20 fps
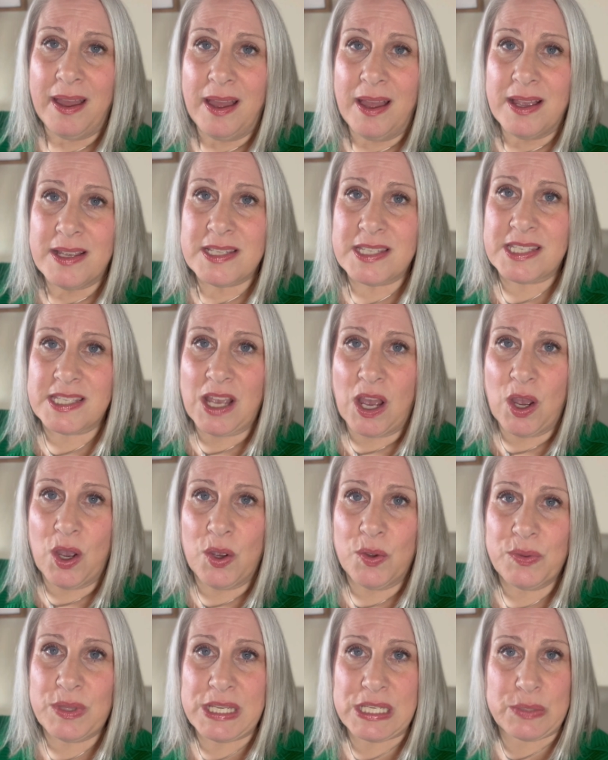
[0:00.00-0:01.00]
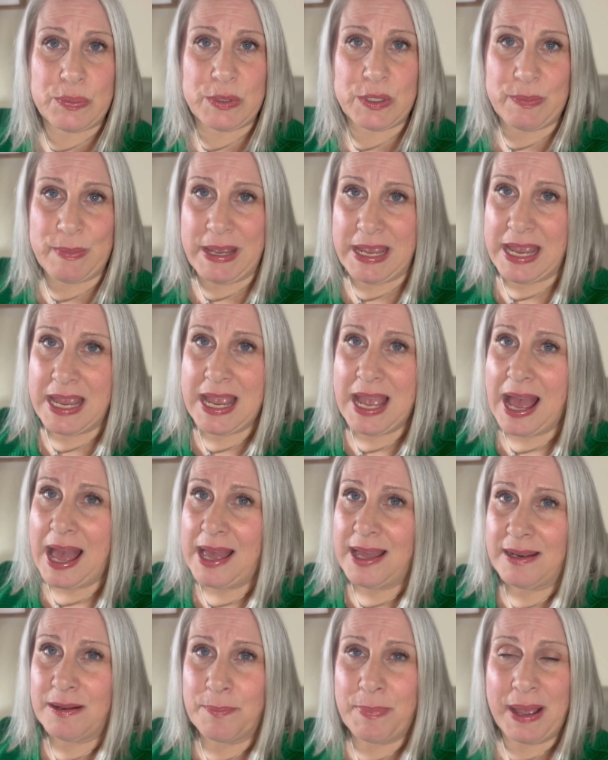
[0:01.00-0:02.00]
So this was me
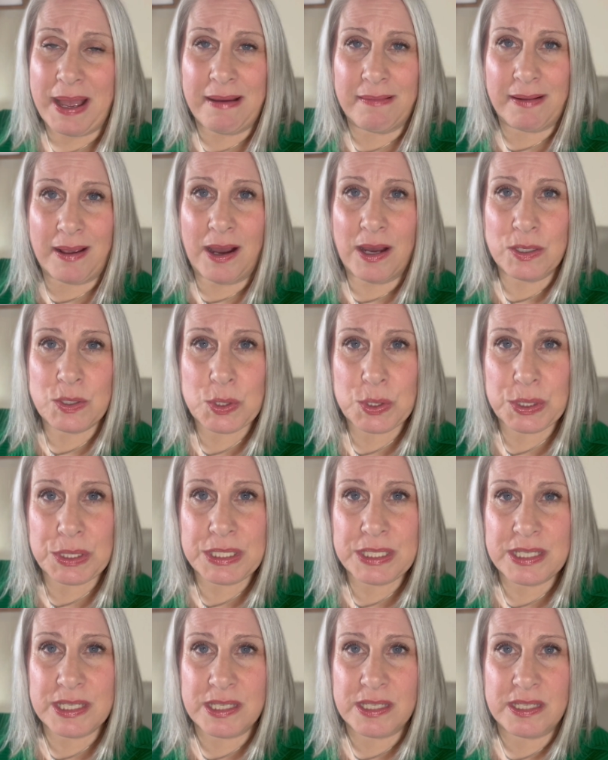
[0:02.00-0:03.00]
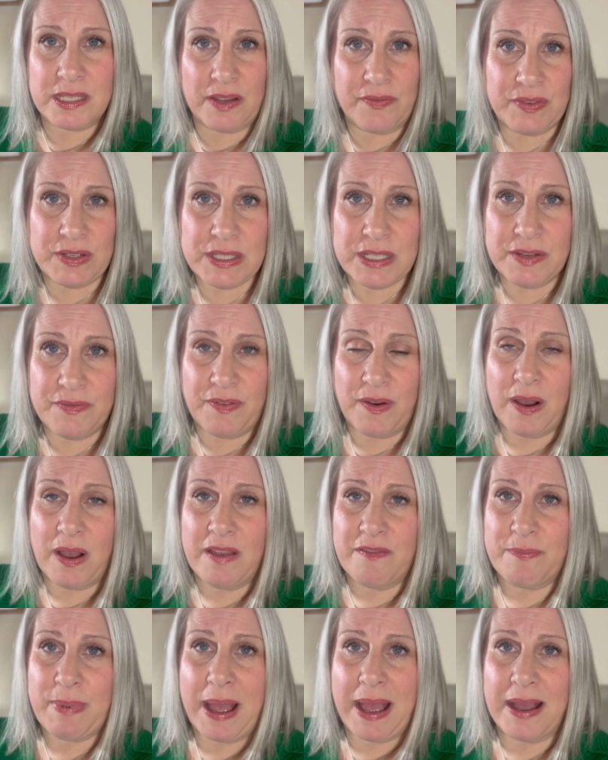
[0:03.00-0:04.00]
at about
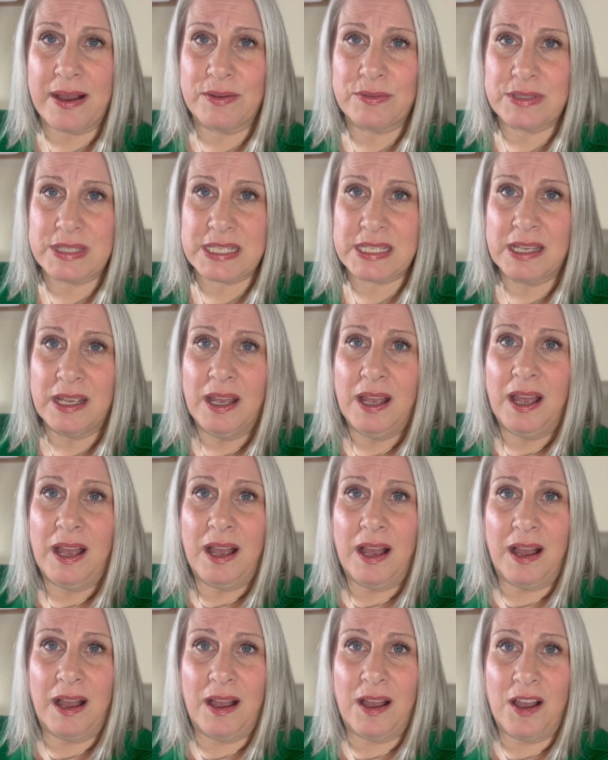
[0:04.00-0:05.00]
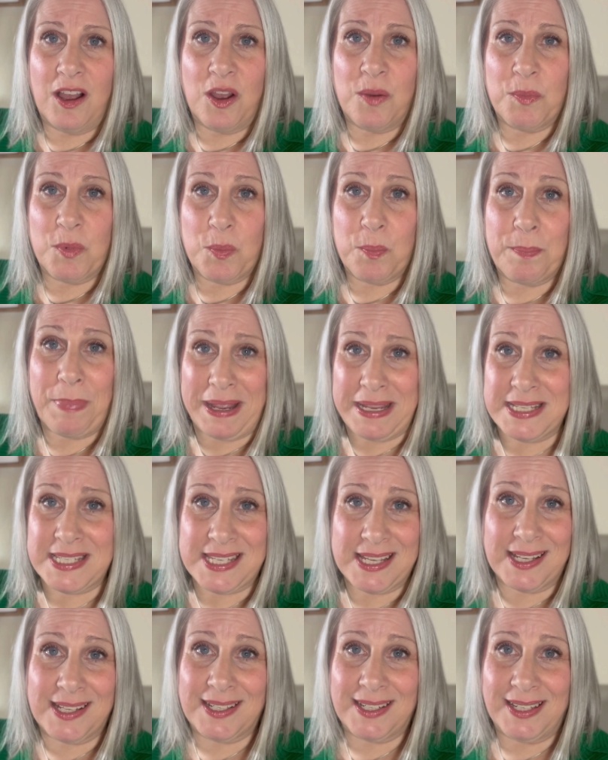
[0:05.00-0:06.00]
175 pounds.
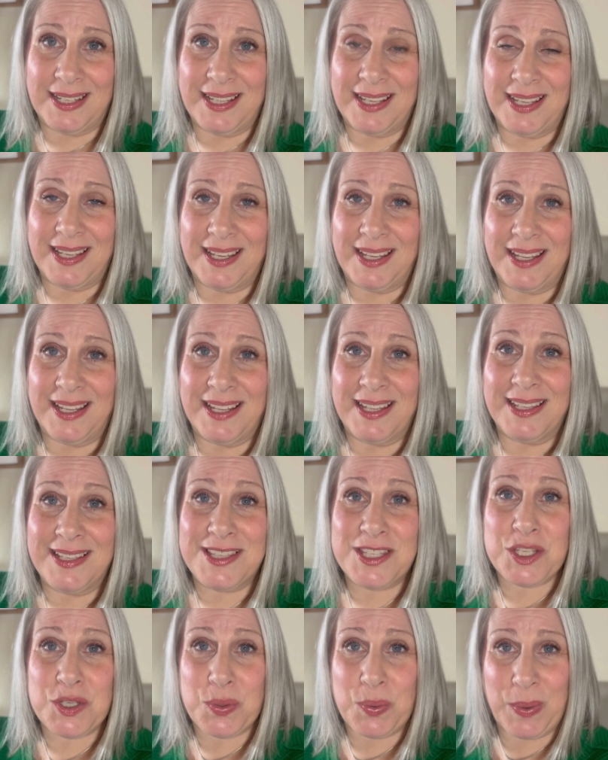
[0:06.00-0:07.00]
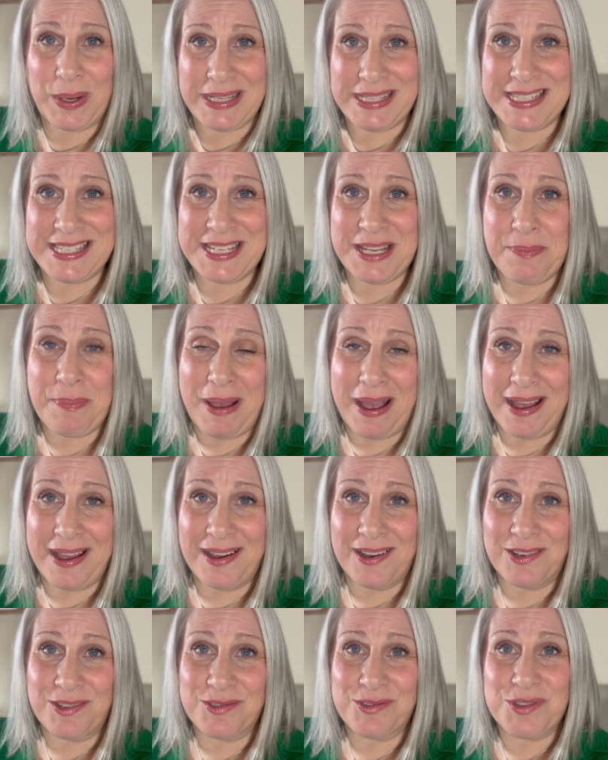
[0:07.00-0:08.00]
Basically 20
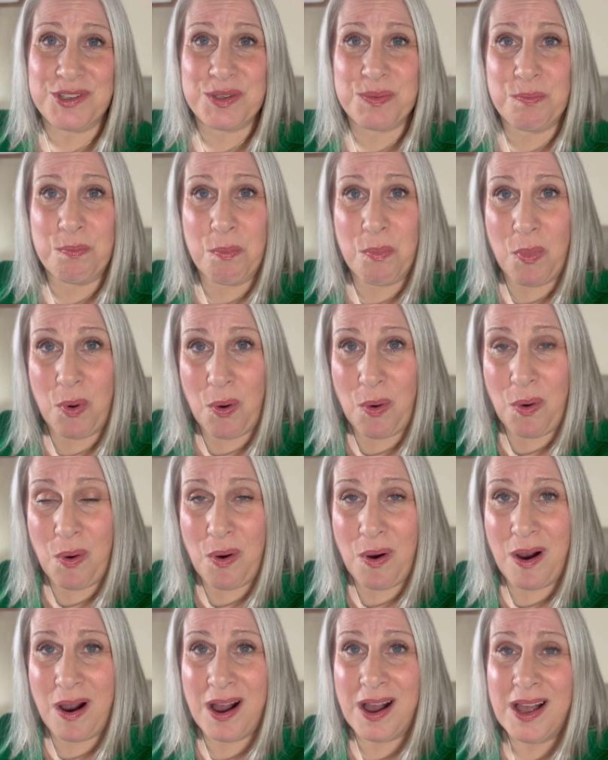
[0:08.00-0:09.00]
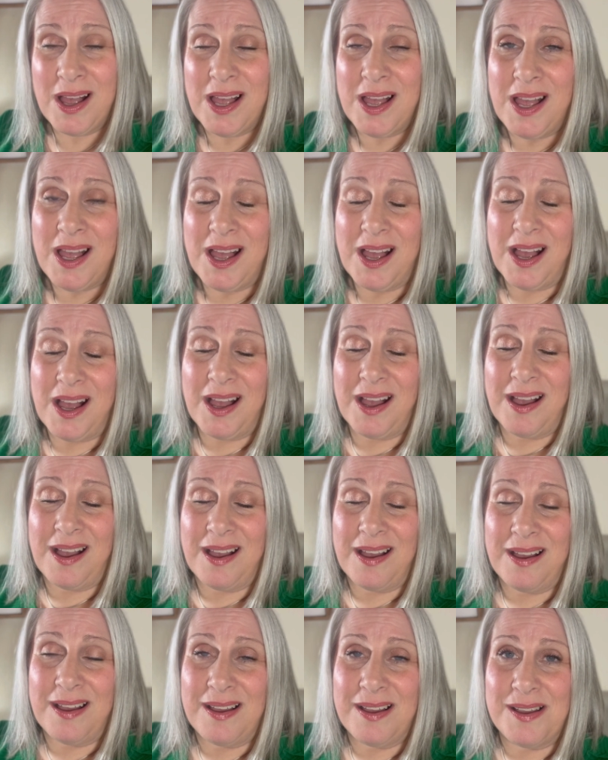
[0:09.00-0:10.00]
pounds more
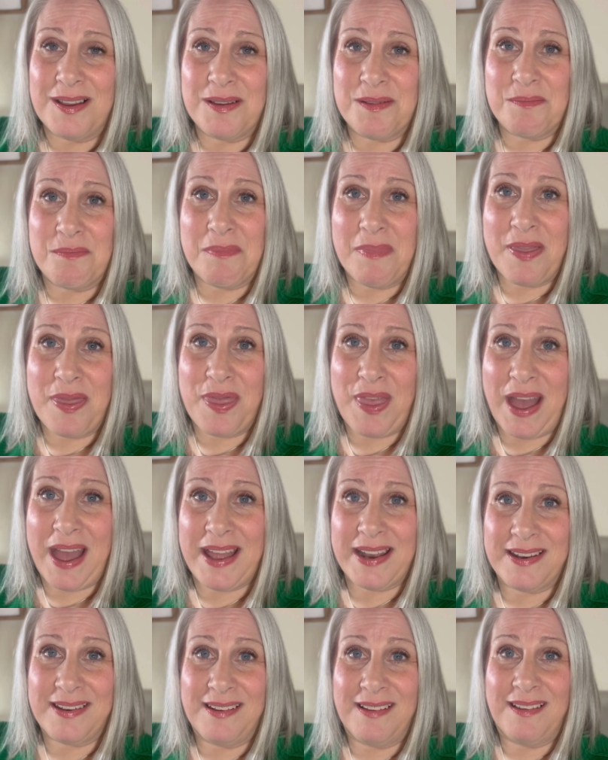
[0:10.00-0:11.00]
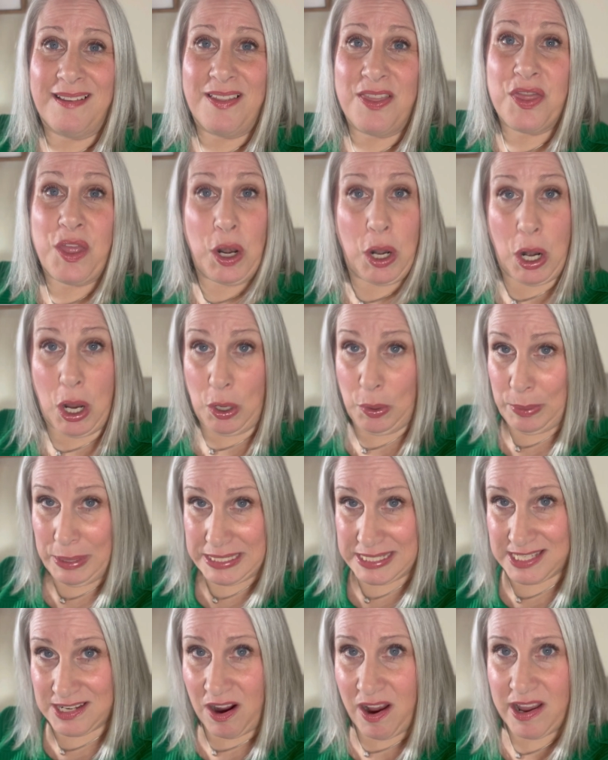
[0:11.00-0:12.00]
than the
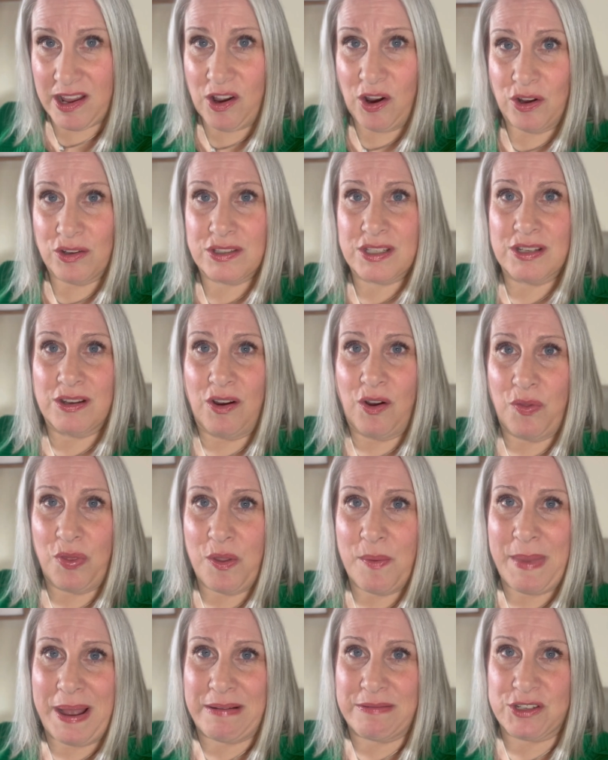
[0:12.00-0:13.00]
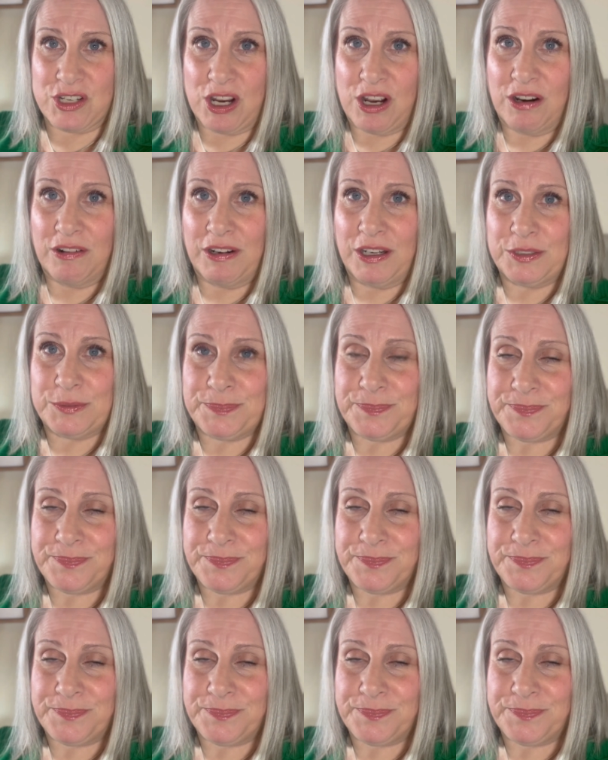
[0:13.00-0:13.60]
lowest I got on the Mounjaro.